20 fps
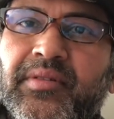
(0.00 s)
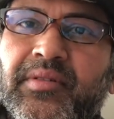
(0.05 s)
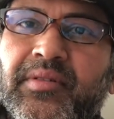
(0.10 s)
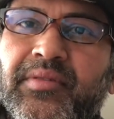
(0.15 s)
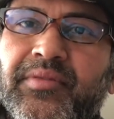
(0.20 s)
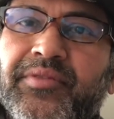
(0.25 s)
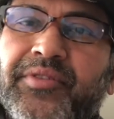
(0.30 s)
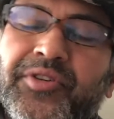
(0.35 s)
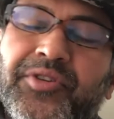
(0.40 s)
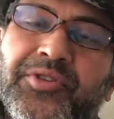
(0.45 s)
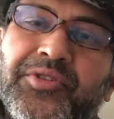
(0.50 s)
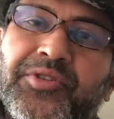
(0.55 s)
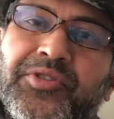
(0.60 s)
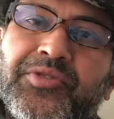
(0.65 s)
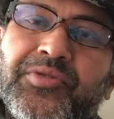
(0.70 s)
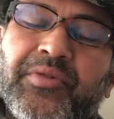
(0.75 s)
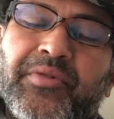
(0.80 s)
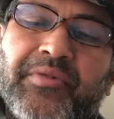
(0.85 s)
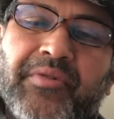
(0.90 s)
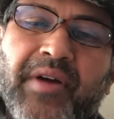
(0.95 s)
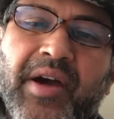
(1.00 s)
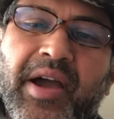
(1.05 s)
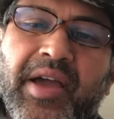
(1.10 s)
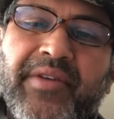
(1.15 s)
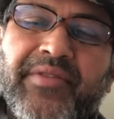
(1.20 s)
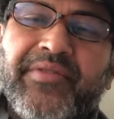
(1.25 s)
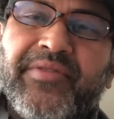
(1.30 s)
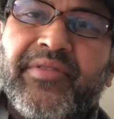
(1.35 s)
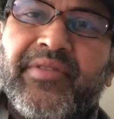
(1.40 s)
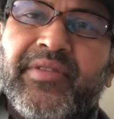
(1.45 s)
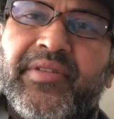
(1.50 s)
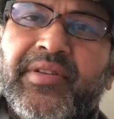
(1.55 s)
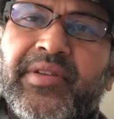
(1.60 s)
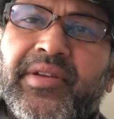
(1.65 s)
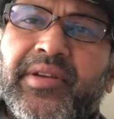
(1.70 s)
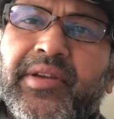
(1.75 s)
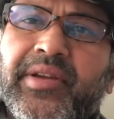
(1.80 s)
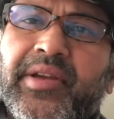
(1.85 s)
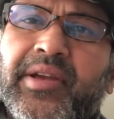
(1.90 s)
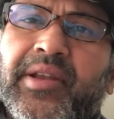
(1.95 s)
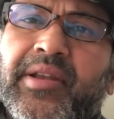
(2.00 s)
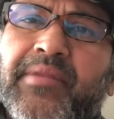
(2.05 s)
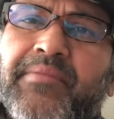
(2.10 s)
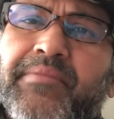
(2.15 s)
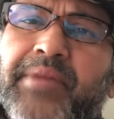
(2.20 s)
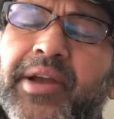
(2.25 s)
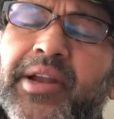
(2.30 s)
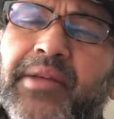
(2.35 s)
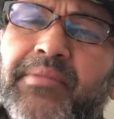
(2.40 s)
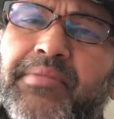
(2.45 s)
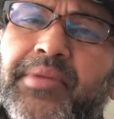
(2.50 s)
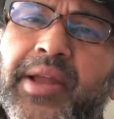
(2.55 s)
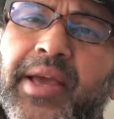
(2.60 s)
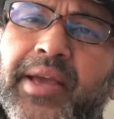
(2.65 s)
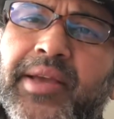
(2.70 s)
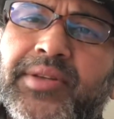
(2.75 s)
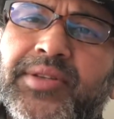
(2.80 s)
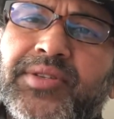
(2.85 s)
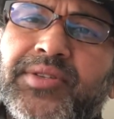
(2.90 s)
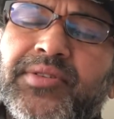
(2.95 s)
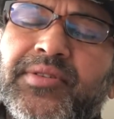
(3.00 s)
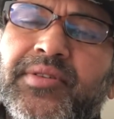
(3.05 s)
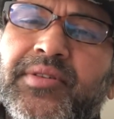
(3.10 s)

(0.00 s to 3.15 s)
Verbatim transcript: for you to arrive in a better place